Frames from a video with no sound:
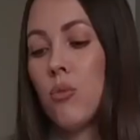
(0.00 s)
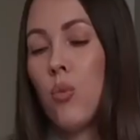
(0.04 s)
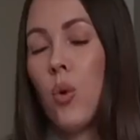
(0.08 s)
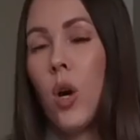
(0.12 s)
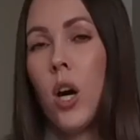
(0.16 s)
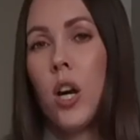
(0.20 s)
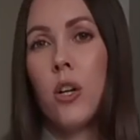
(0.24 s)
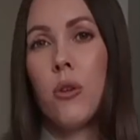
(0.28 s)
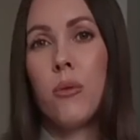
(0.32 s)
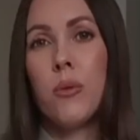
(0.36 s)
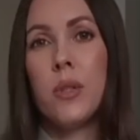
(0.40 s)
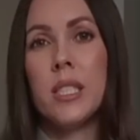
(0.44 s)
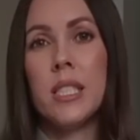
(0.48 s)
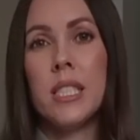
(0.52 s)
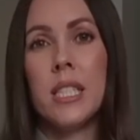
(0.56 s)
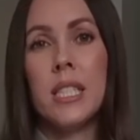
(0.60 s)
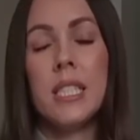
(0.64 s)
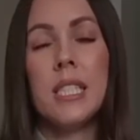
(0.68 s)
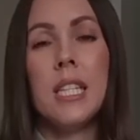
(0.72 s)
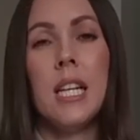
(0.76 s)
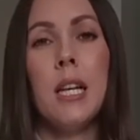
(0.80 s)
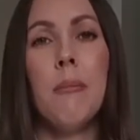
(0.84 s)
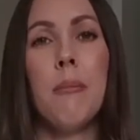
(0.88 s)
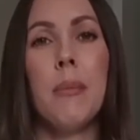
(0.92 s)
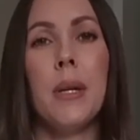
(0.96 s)
water
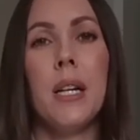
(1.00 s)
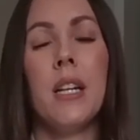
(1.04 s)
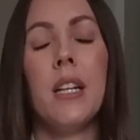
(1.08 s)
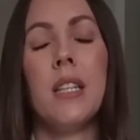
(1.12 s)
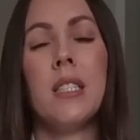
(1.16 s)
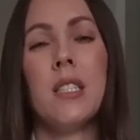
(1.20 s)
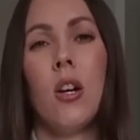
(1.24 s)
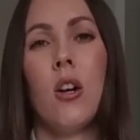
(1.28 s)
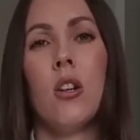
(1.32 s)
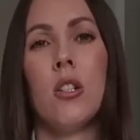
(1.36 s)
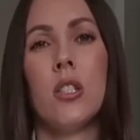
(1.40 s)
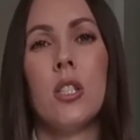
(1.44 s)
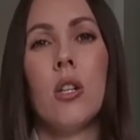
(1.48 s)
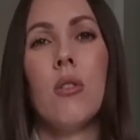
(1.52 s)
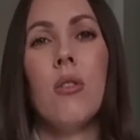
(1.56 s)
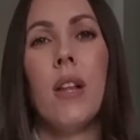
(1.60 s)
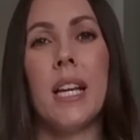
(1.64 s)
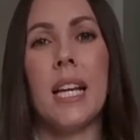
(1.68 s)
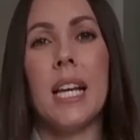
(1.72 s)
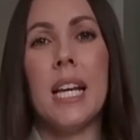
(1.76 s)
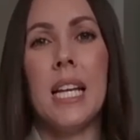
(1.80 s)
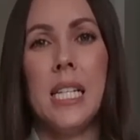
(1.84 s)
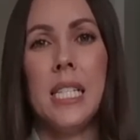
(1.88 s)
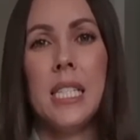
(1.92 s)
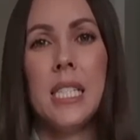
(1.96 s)
resistant, but it is also
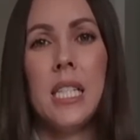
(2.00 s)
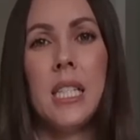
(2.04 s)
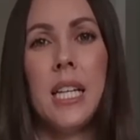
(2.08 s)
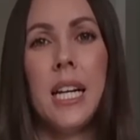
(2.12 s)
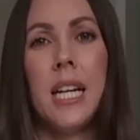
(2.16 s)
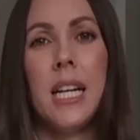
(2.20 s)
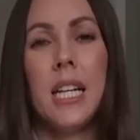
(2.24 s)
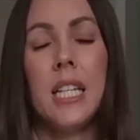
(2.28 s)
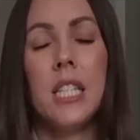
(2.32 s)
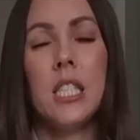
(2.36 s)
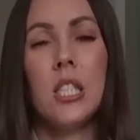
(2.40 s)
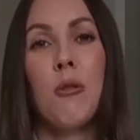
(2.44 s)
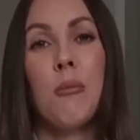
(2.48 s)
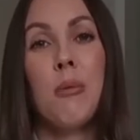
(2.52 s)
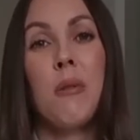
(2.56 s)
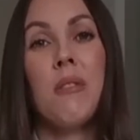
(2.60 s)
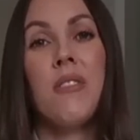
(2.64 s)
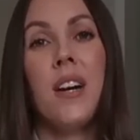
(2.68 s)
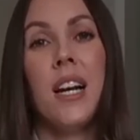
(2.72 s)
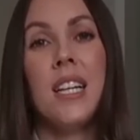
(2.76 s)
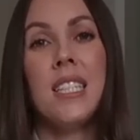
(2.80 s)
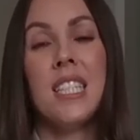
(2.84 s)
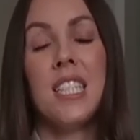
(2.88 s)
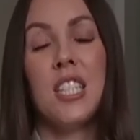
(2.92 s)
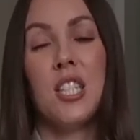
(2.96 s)
like insulated, so it
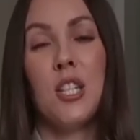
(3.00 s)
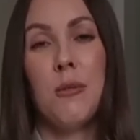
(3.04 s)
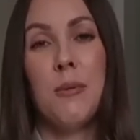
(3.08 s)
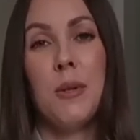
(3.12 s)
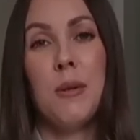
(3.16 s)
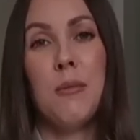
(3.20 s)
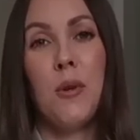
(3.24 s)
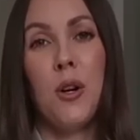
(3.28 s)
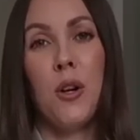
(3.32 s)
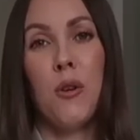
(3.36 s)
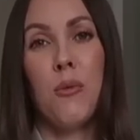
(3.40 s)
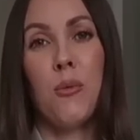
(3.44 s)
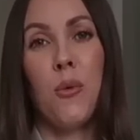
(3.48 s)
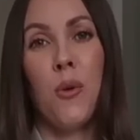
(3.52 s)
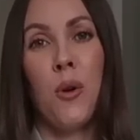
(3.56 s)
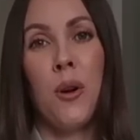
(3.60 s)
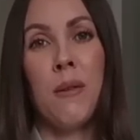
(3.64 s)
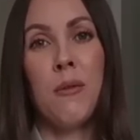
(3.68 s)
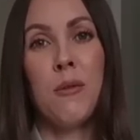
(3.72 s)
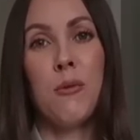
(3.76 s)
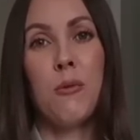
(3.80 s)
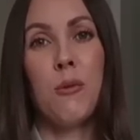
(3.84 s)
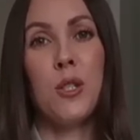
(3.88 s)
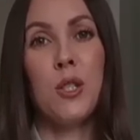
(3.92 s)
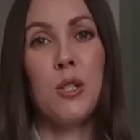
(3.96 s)
provides a little bit more
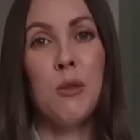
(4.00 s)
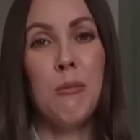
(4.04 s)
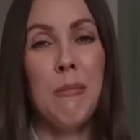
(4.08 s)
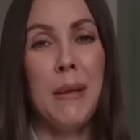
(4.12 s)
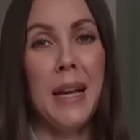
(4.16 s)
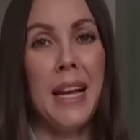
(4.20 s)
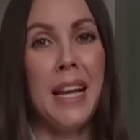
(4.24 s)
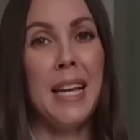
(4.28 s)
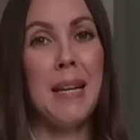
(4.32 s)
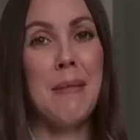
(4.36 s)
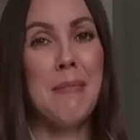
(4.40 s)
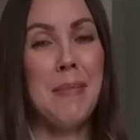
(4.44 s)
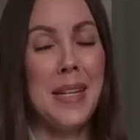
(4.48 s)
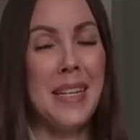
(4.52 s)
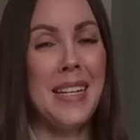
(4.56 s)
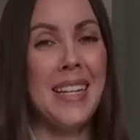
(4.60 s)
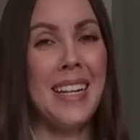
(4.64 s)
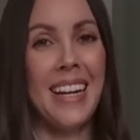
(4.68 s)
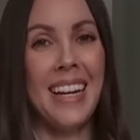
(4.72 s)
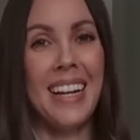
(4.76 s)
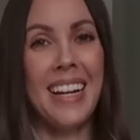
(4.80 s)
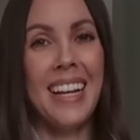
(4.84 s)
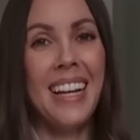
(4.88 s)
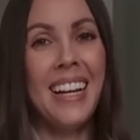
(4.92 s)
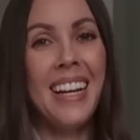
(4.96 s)
warmth, which may be
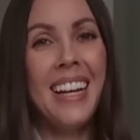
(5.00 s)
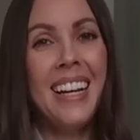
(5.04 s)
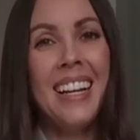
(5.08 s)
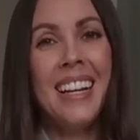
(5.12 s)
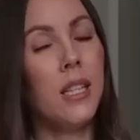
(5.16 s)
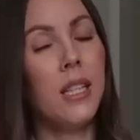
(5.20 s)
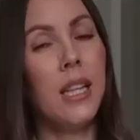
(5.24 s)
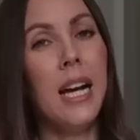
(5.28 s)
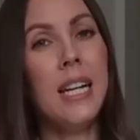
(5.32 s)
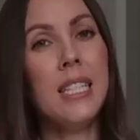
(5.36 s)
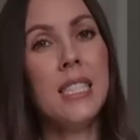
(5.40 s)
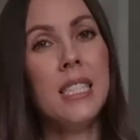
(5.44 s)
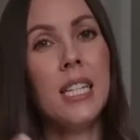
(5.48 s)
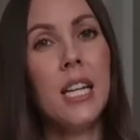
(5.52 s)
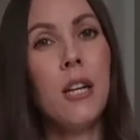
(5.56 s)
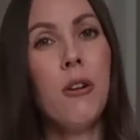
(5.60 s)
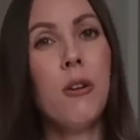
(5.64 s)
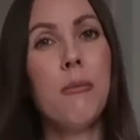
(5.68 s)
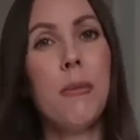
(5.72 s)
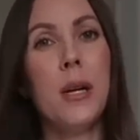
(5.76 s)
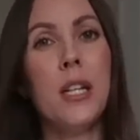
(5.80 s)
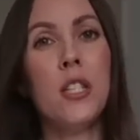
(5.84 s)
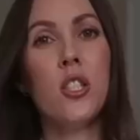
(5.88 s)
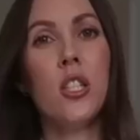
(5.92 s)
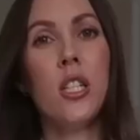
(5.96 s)
needed. The last thing I
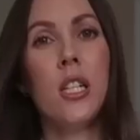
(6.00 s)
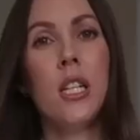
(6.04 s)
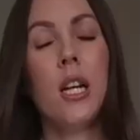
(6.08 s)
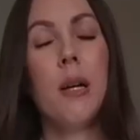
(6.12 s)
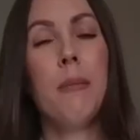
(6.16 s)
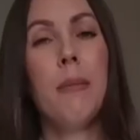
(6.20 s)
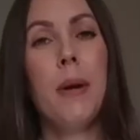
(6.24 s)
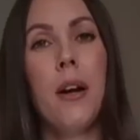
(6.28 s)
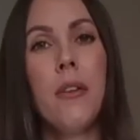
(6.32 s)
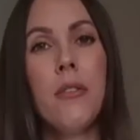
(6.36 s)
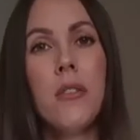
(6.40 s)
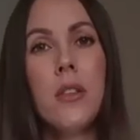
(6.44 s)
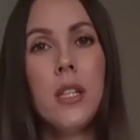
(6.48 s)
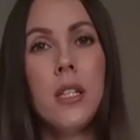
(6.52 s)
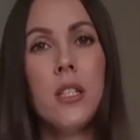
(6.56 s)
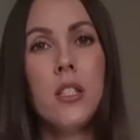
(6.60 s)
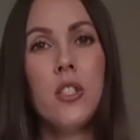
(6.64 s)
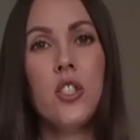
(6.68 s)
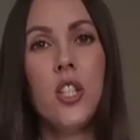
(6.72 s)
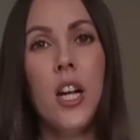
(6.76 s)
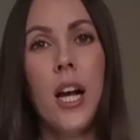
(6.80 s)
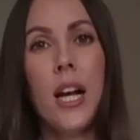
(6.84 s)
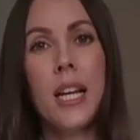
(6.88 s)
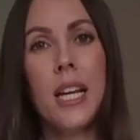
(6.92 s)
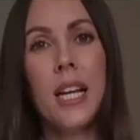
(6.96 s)
would mention about this
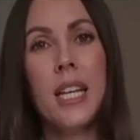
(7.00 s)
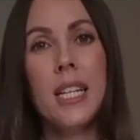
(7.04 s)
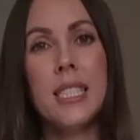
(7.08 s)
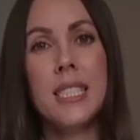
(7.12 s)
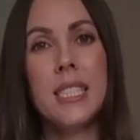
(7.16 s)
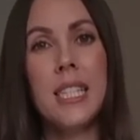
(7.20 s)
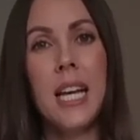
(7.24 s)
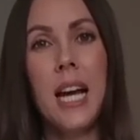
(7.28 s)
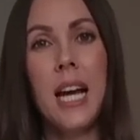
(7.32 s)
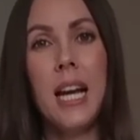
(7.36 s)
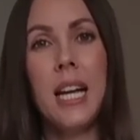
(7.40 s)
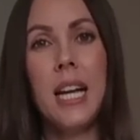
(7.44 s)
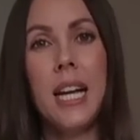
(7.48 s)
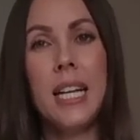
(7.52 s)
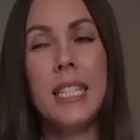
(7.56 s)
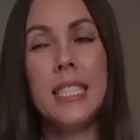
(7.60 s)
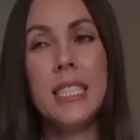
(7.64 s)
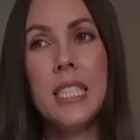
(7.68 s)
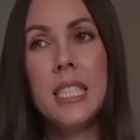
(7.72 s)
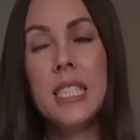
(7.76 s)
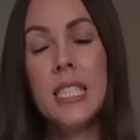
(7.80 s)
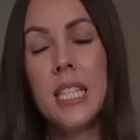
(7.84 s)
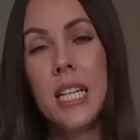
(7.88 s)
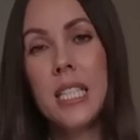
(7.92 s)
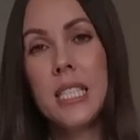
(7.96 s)
jacket is that I
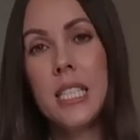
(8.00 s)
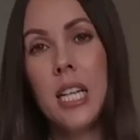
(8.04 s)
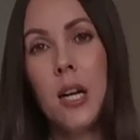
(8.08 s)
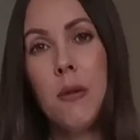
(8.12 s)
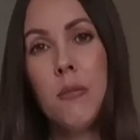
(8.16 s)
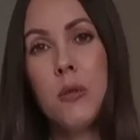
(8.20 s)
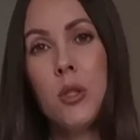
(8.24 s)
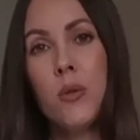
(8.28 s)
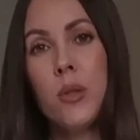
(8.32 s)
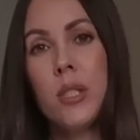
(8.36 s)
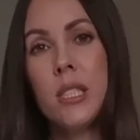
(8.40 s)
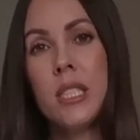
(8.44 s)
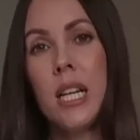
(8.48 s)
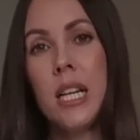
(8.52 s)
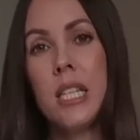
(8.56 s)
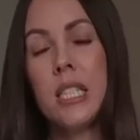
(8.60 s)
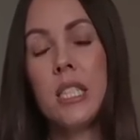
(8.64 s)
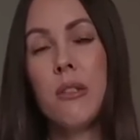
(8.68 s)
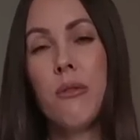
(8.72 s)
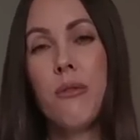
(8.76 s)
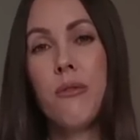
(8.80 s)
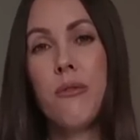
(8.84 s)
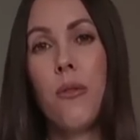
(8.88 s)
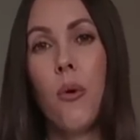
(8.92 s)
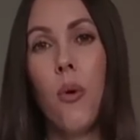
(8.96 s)
did size up to a
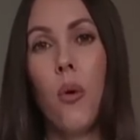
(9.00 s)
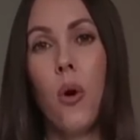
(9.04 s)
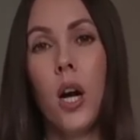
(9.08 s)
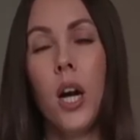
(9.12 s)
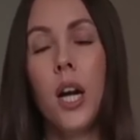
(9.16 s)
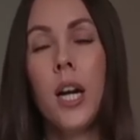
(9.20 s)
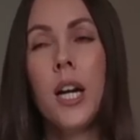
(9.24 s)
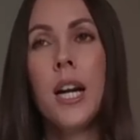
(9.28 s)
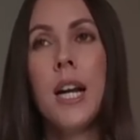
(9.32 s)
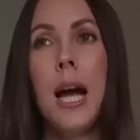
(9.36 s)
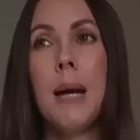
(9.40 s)
size 4.